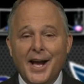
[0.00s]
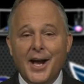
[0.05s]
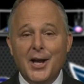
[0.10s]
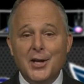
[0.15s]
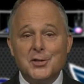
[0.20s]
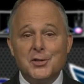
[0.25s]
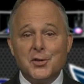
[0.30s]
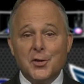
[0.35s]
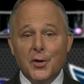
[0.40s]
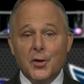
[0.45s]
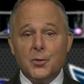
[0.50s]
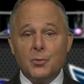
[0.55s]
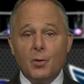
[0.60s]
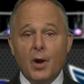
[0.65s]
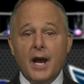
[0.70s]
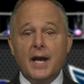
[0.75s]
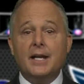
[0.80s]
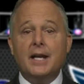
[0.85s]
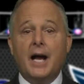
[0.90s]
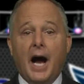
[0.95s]
As third
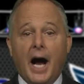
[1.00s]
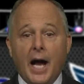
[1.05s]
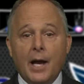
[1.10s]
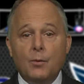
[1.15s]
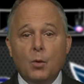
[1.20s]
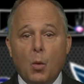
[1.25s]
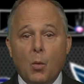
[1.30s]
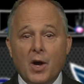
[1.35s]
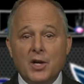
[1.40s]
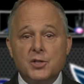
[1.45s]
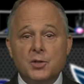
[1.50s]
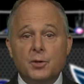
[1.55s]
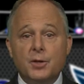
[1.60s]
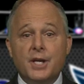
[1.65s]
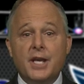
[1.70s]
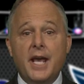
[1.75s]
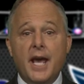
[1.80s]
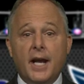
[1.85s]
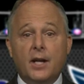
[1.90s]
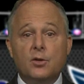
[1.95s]
ranked Iowa Western
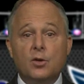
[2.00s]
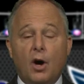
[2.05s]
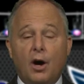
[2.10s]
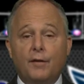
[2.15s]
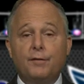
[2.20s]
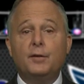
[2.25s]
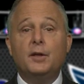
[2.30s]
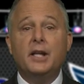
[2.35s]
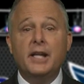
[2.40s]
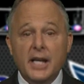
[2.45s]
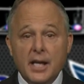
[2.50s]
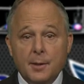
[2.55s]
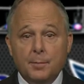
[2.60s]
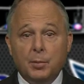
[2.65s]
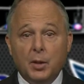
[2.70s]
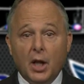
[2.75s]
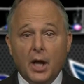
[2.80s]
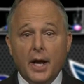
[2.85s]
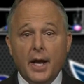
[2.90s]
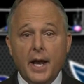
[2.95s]
kicked off league
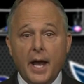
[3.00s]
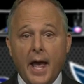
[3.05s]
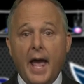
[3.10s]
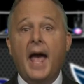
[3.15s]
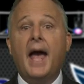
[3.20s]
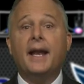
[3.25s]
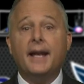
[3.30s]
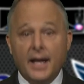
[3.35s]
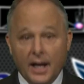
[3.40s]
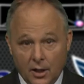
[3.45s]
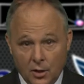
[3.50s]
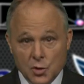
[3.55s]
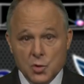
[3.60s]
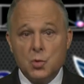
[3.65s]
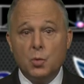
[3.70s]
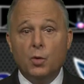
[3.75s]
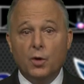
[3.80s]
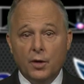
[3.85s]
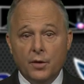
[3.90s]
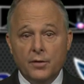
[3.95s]
play at
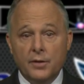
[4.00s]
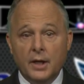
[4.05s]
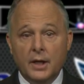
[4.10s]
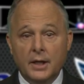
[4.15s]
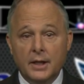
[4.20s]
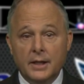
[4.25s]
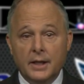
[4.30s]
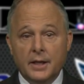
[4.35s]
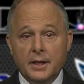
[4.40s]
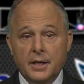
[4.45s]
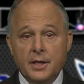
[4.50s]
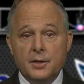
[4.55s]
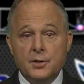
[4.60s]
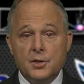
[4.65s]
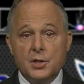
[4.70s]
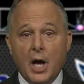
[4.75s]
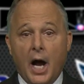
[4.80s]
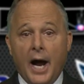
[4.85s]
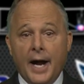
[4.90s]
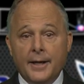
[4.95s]
Ellsworth. And
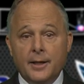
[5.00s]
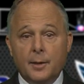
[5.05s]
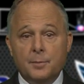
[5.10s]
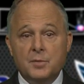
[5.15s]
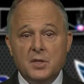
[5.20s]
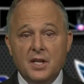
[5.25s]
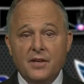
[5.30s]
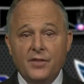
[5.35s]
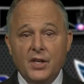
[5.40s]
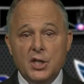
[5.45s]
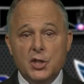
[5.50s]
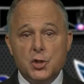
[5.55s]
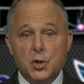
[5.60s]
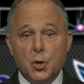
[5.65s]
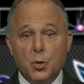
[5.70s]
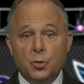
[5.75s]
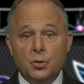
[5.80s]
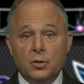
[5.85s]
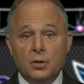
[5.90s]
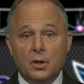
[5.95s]
here's IW TV
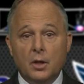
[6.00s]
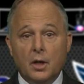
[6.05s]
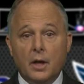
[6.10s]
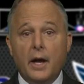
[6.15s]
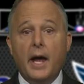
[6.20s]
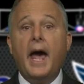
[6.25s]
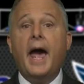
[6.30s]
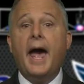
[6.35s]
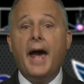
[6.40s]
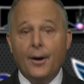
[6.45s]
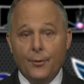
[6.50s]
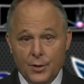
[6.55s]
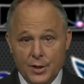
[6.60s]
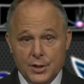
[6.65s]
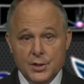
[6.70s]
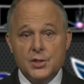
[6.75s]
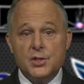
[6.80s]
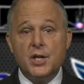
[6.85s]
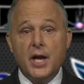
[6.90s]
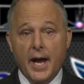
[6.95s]
student
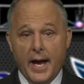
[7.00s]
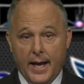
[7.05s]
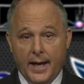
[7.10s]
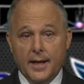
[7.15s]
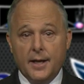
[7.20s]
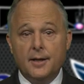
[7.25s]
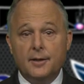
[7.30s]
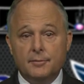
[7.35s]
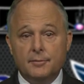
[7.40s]
Aaron Zack.